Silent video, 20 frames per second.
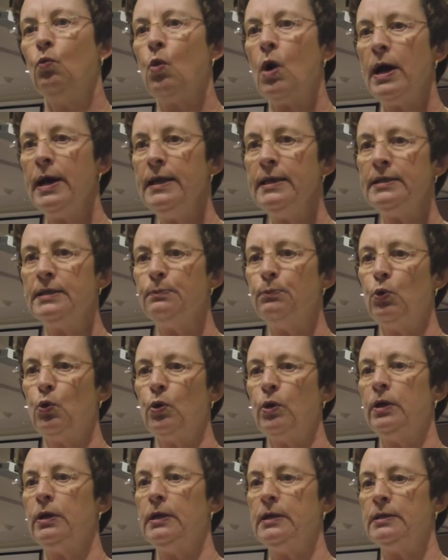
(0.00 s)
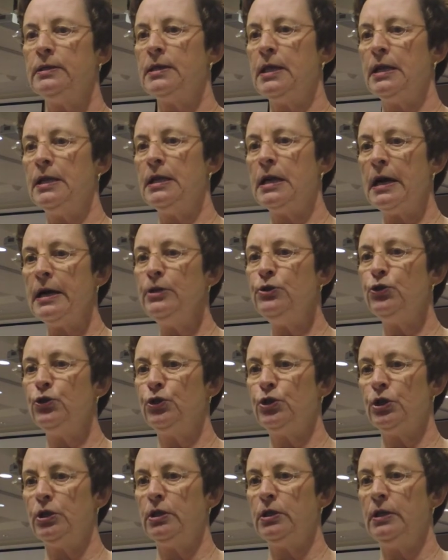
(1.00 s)
Why it's important is that
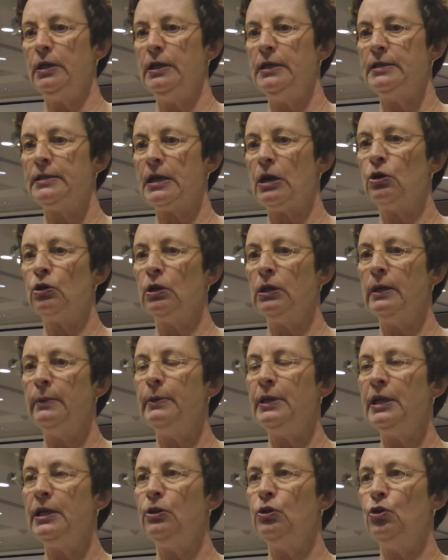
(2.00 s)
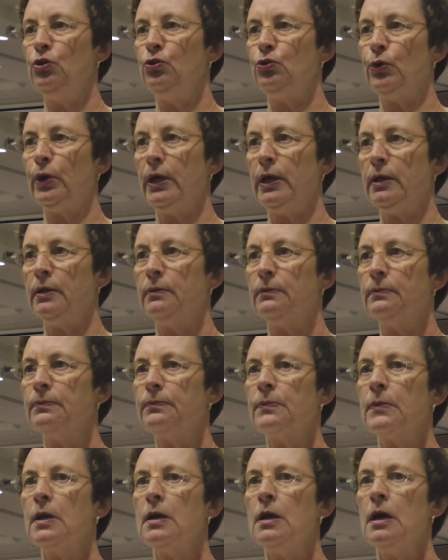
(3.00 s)
nitrogen is our limiting nutrient.
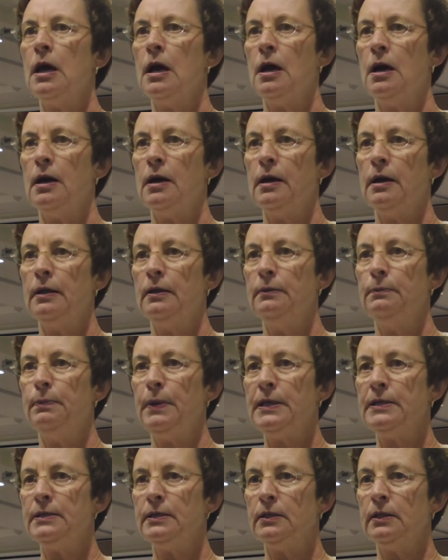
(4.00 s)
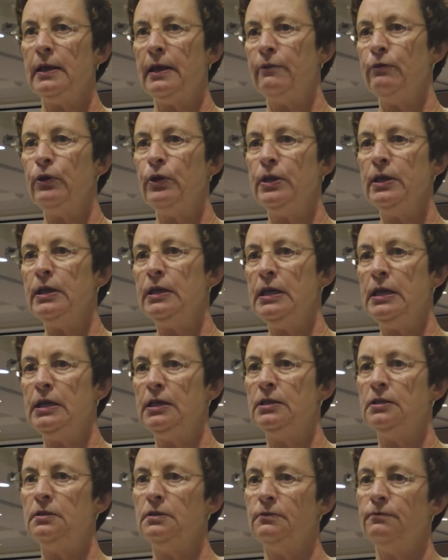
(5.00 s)
Basically, everything
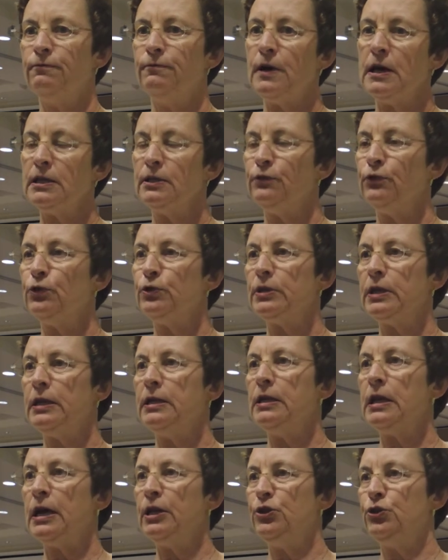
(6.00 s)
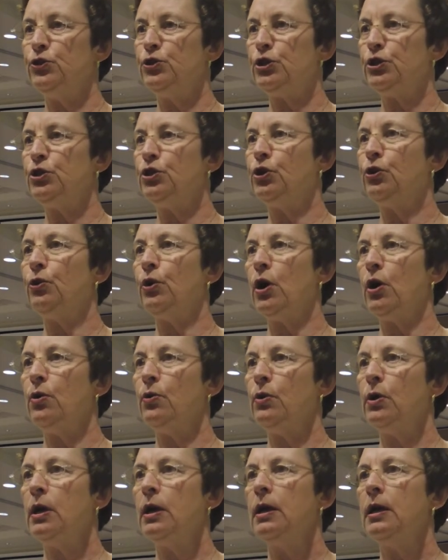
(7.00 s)
needs phosphorus and nitrogen to grow,
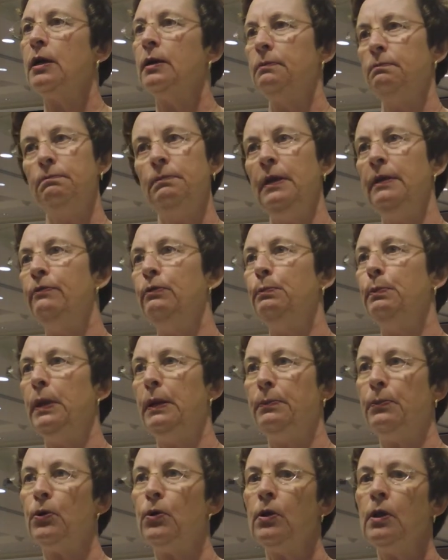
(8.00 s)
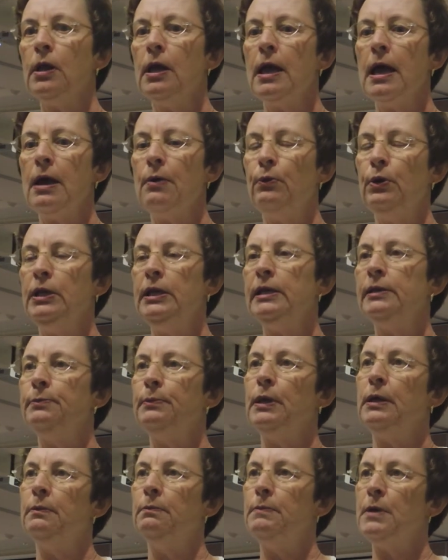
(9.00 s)
even people. And we need
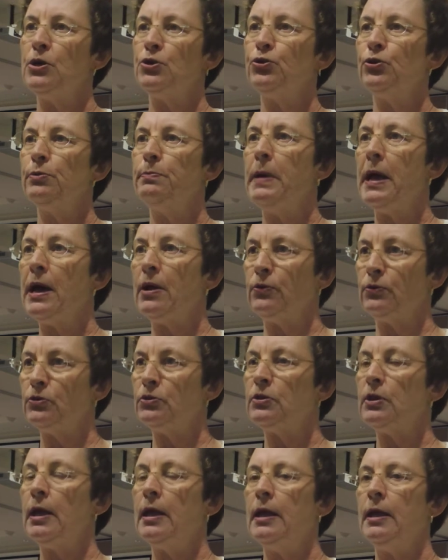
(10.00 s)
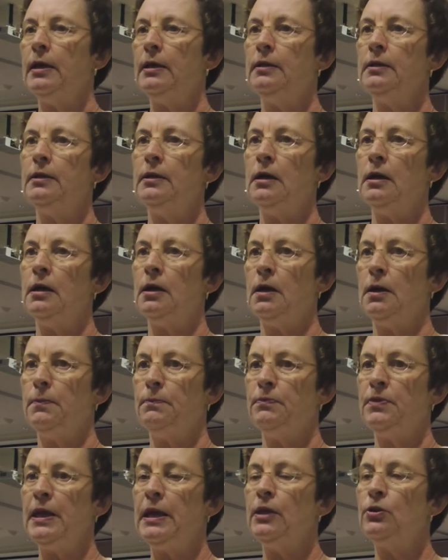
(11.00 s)
them in measured amounts.
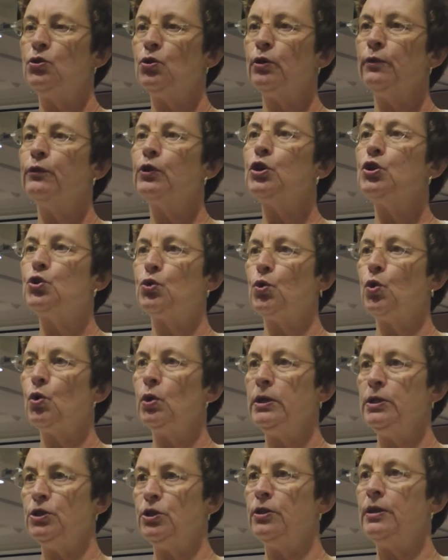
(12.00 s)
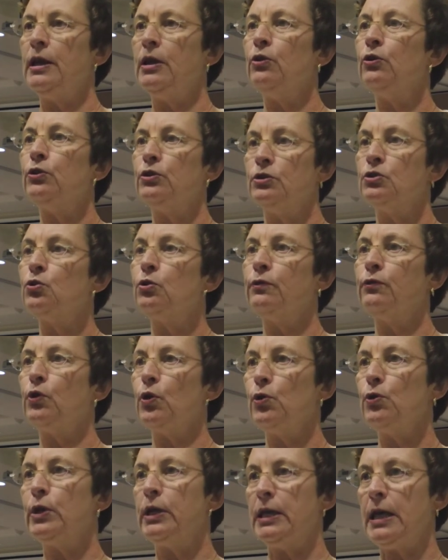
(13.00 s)
And they sort of control each other. They sort of
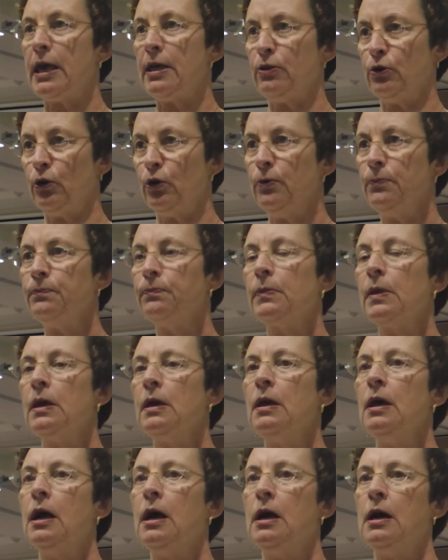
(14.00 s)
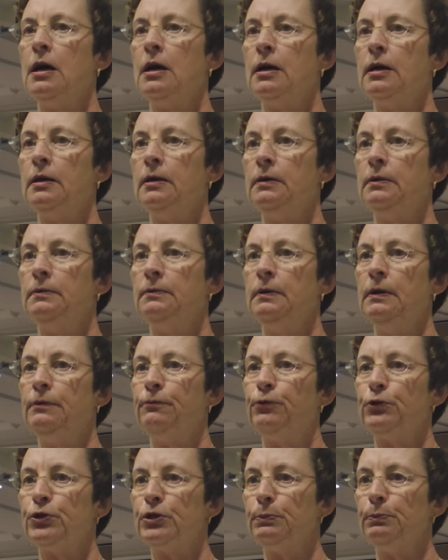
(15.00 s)
grow together.
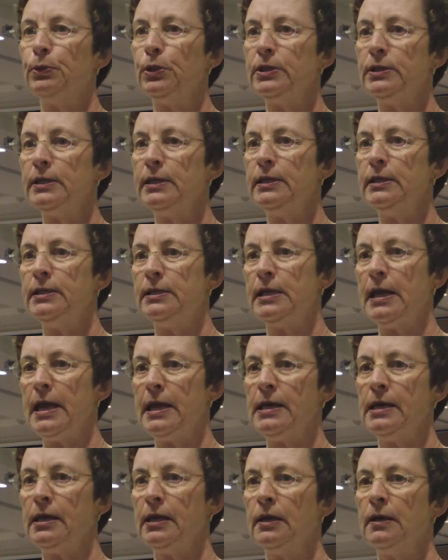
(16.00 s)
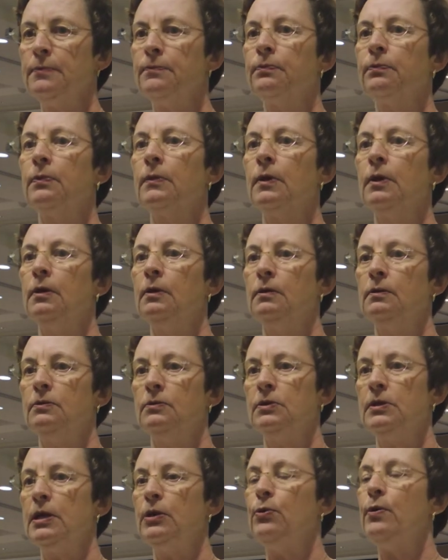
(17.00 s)
And for simplicity's sake,
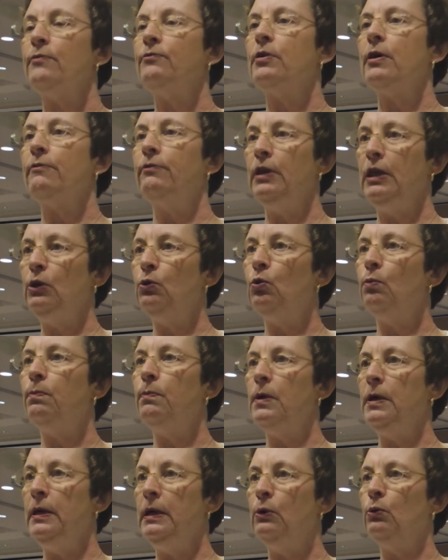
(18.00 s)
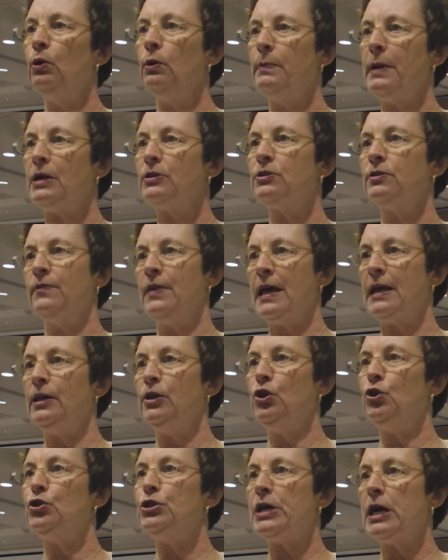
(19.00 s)
say you have to have equal amounts of that
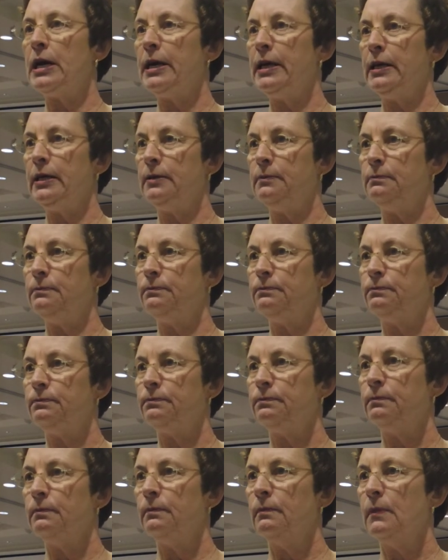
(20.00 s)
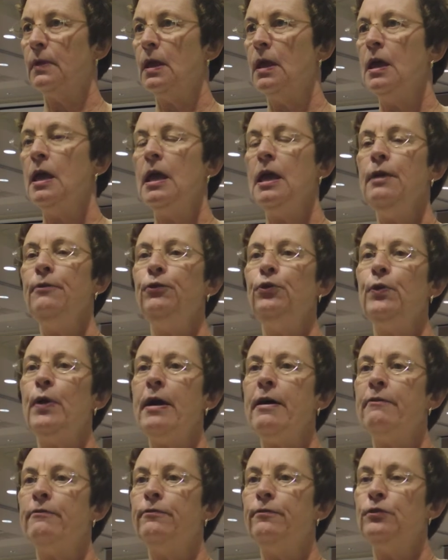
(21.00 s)
in your diet. If you
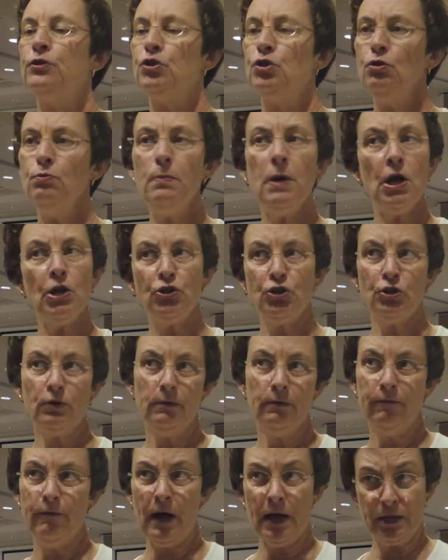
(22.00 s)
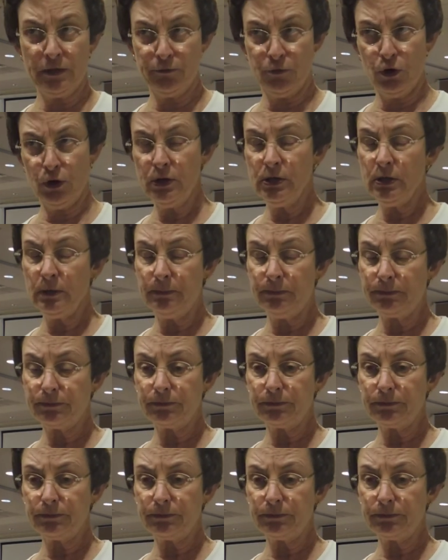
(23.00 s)
have too much phosphorus,